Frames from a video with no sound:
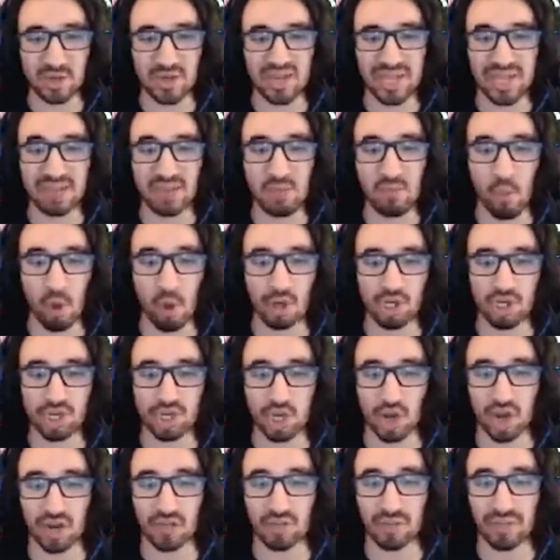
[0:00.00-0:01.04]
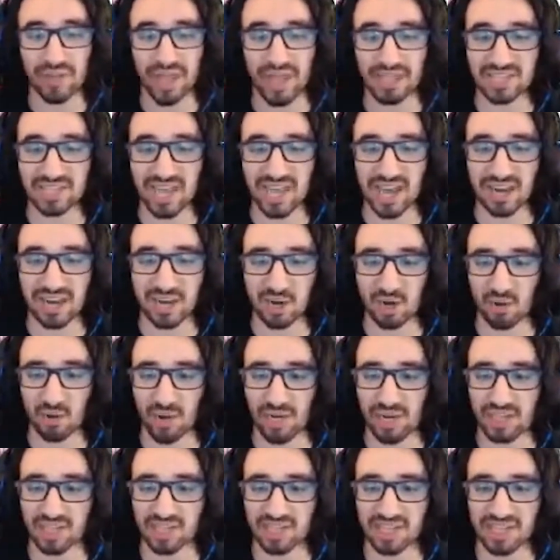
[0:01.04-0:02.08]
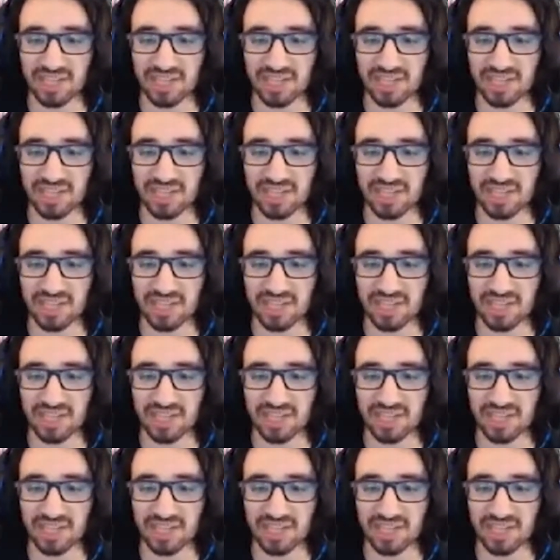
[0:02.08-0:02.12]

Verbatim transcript: He one shot at me. That's kind of crazy.